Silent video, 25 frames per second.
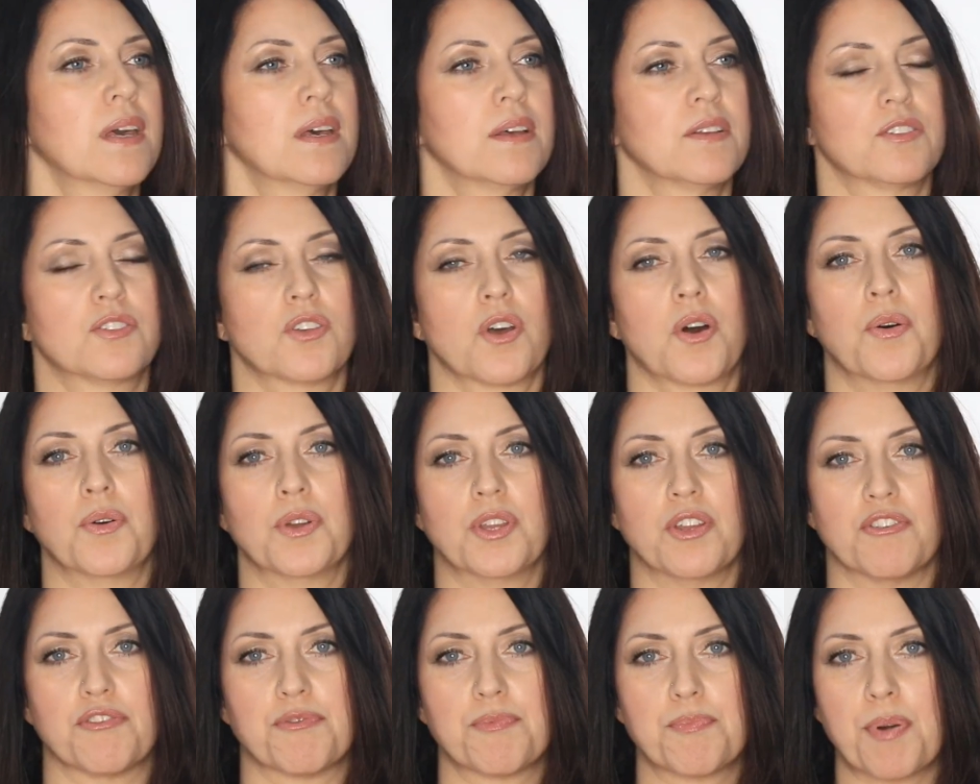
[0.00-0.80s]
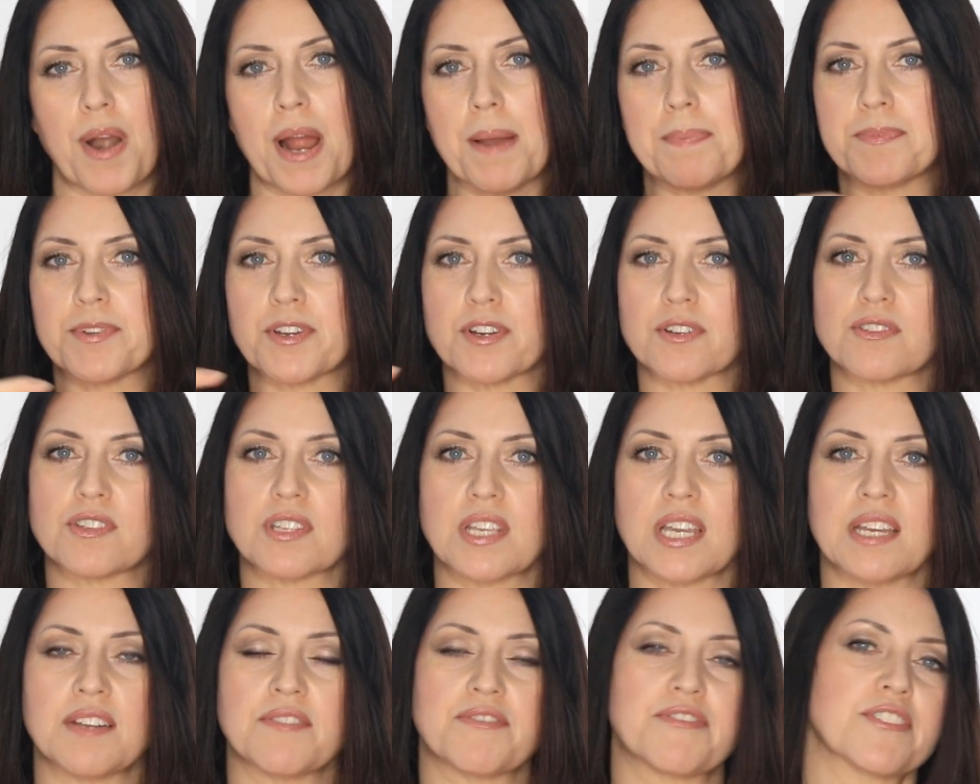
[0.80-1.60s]
So you've prepped your
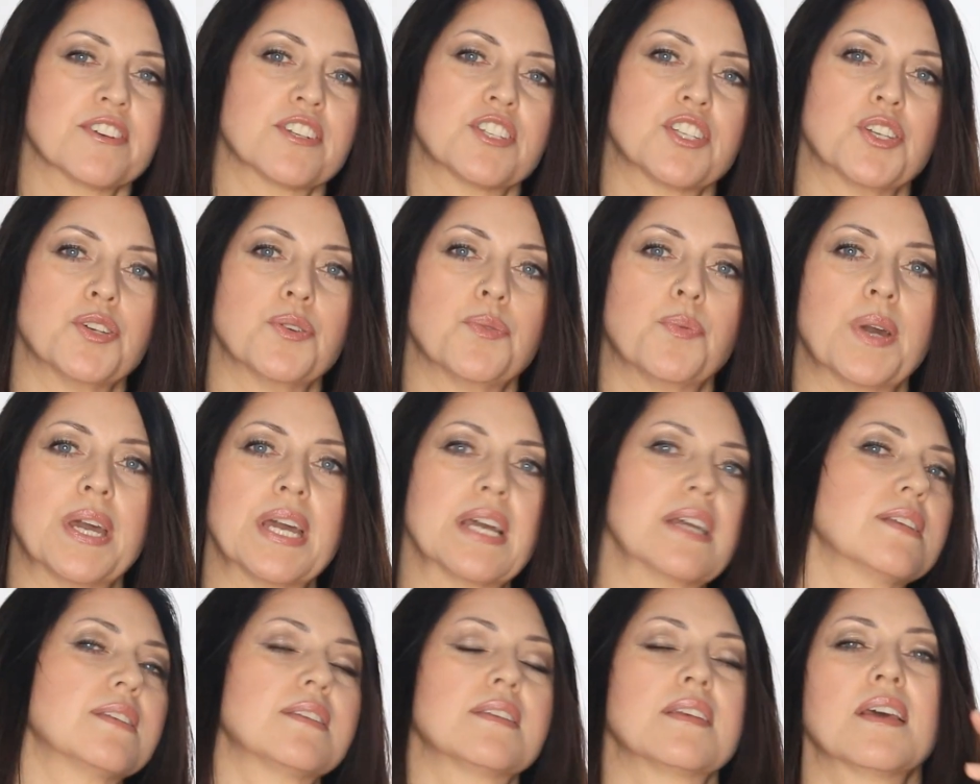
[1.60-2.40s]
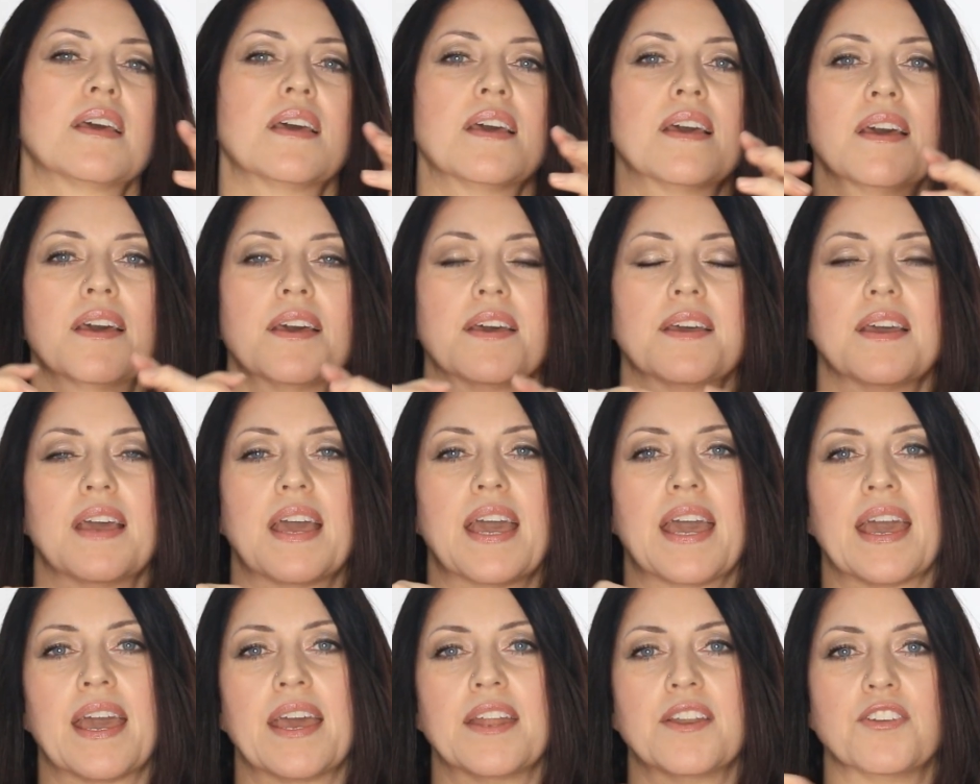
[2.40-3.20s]
skin for 2 weeks
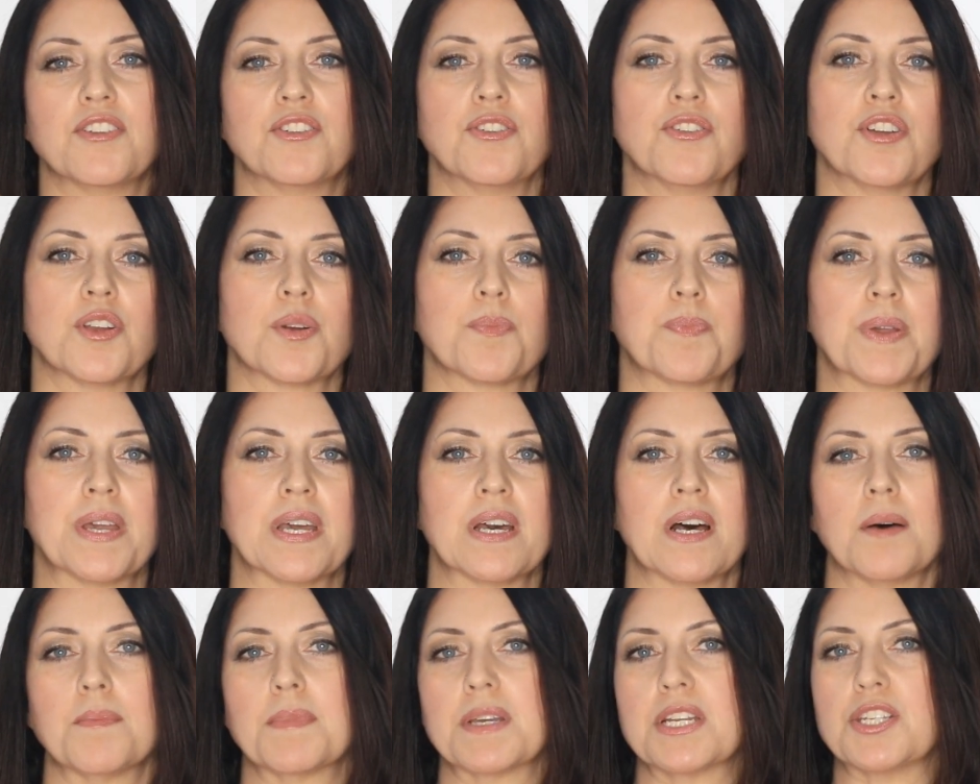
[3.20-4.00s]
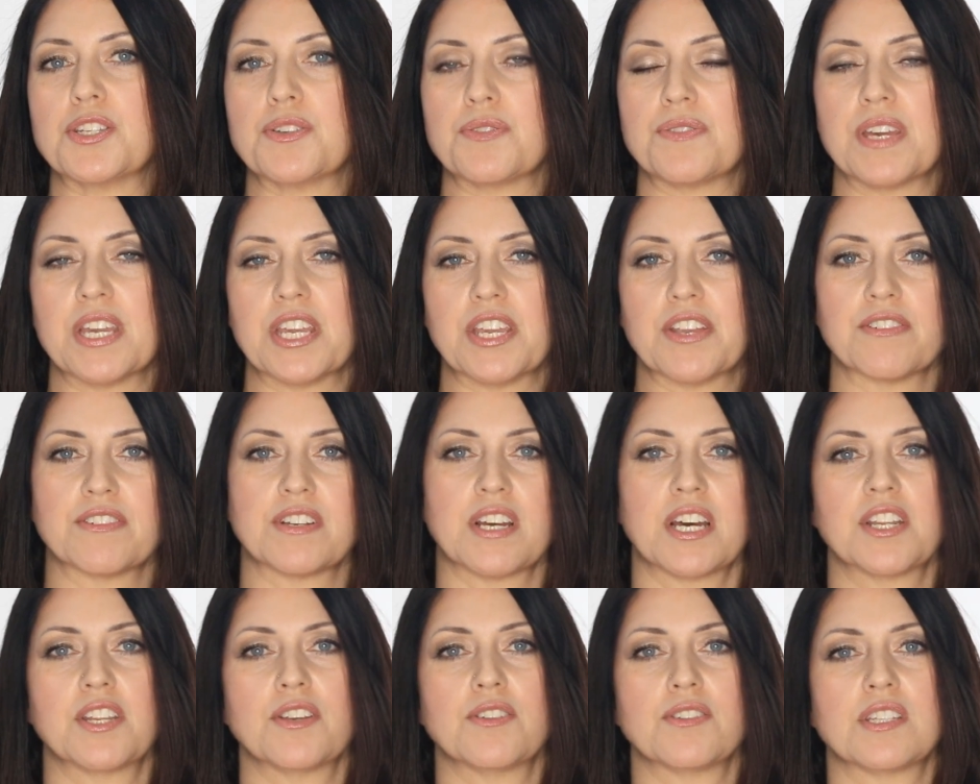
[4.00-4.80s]
and you do your peel. Do you think you're
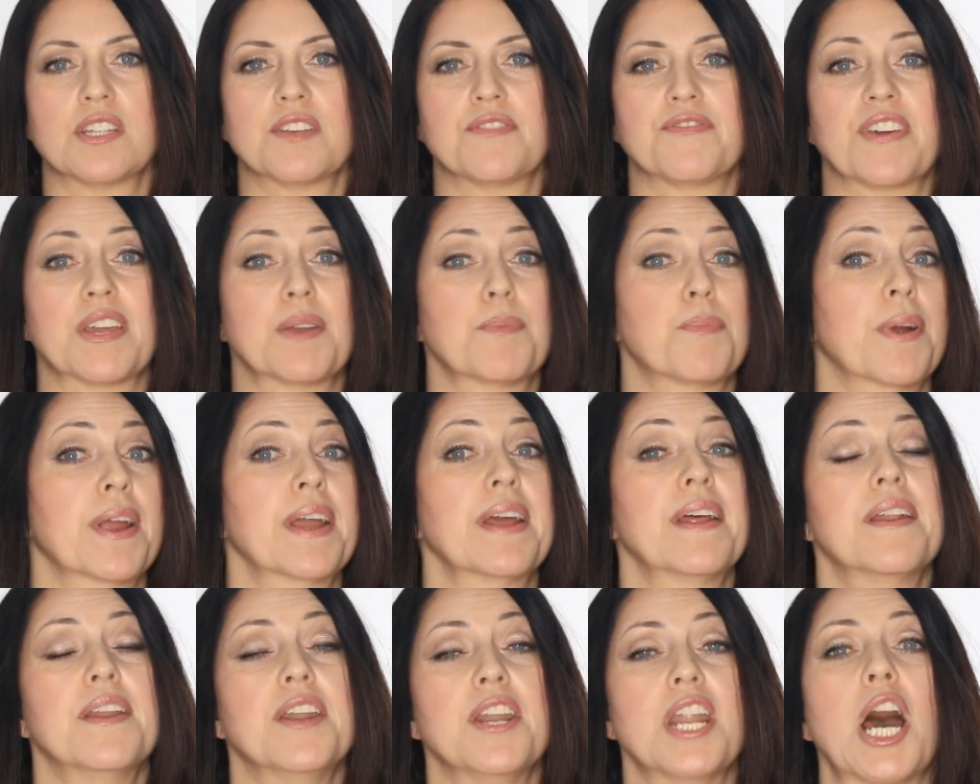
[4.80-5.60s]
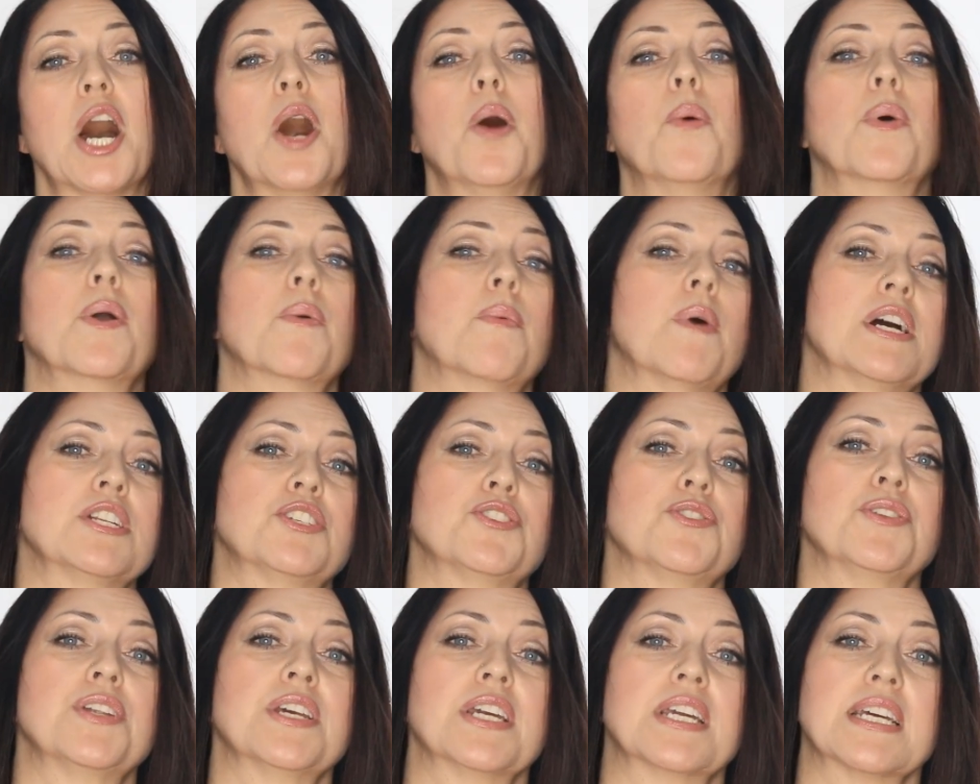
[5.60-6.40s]
done using the Fade Bright? No, we want
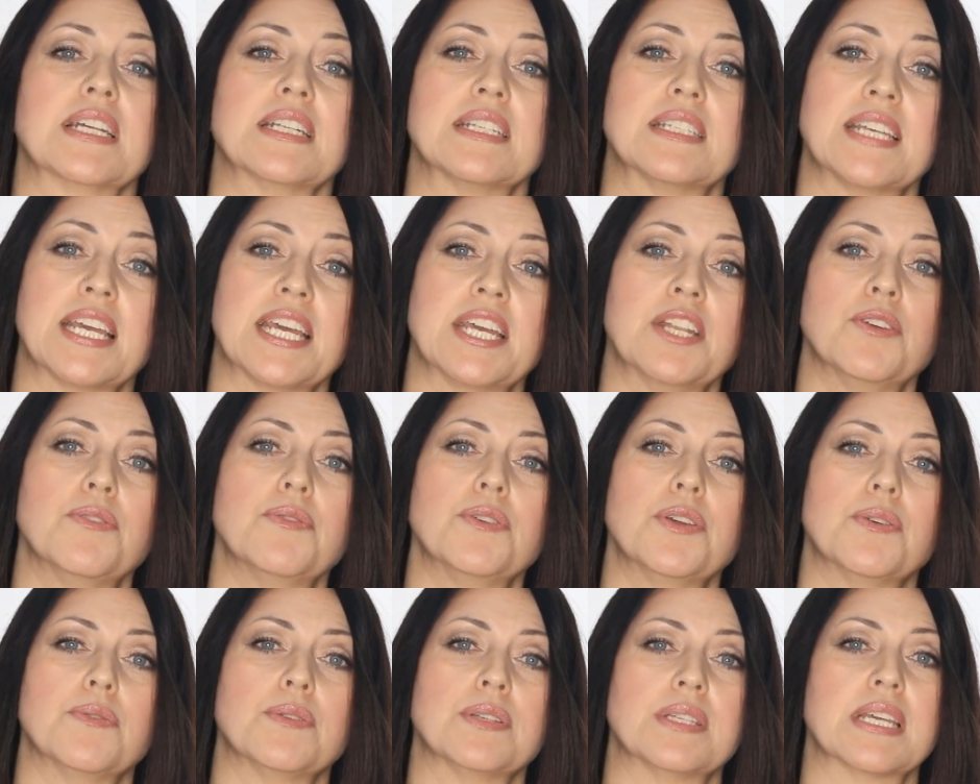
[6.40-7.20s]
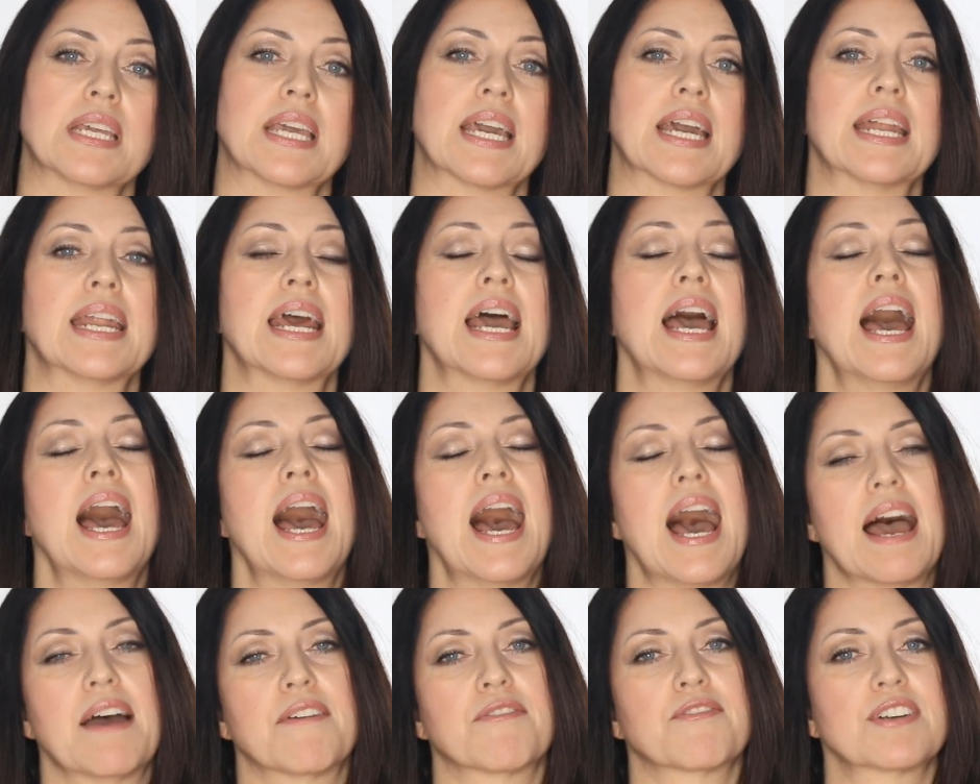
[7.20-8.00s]
you to continue using it
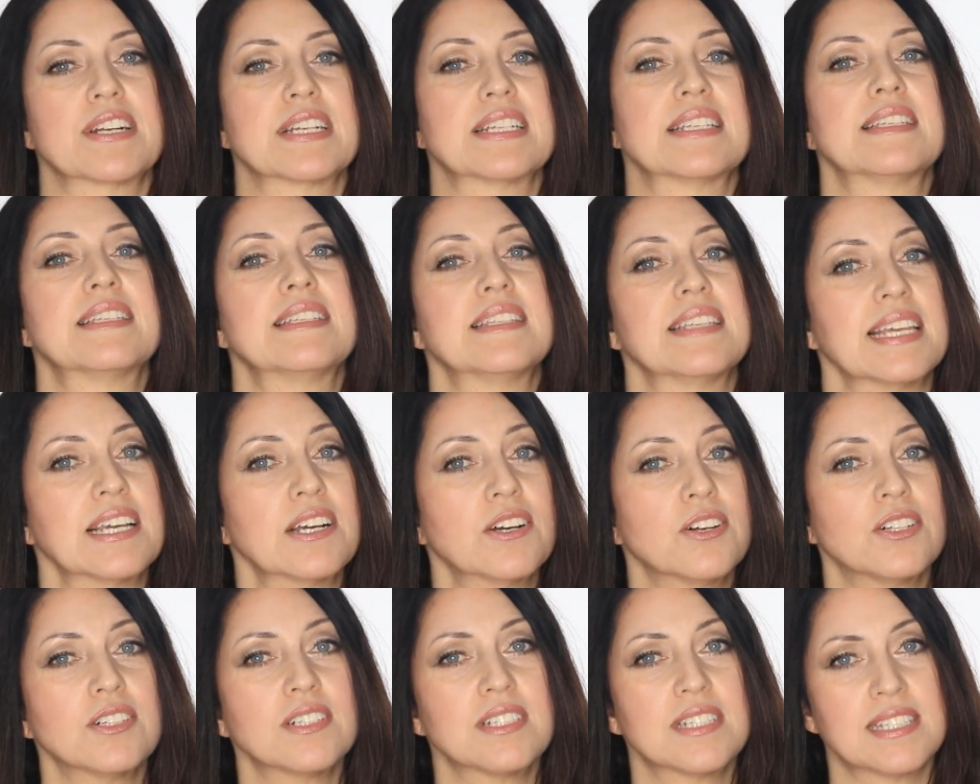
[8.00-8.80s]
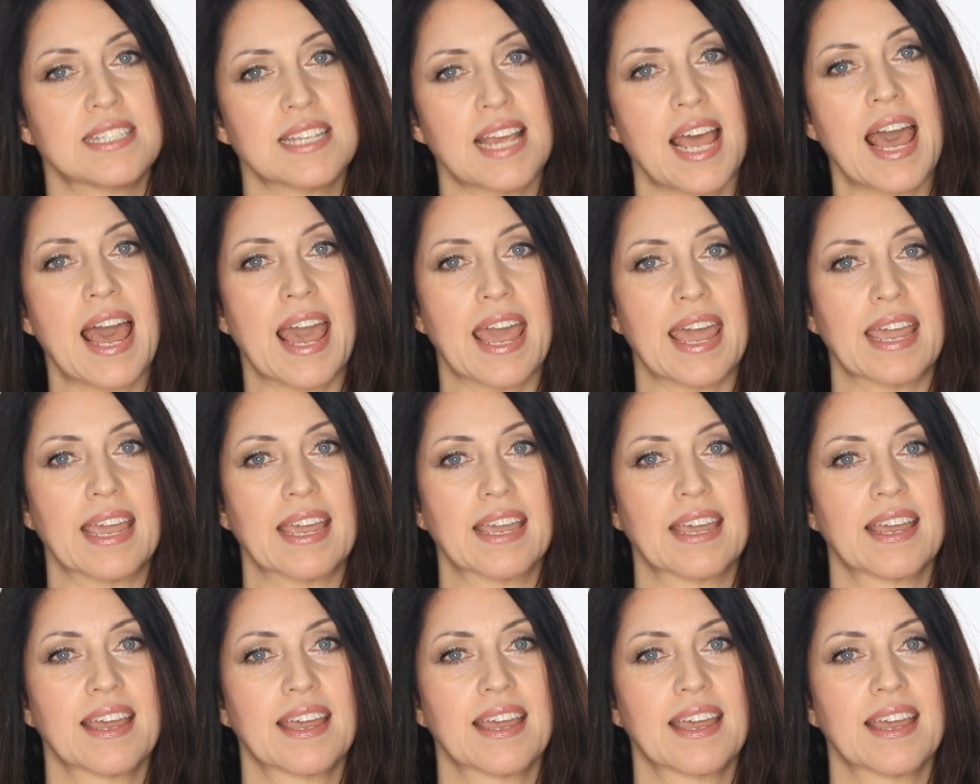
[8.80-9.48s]
every single day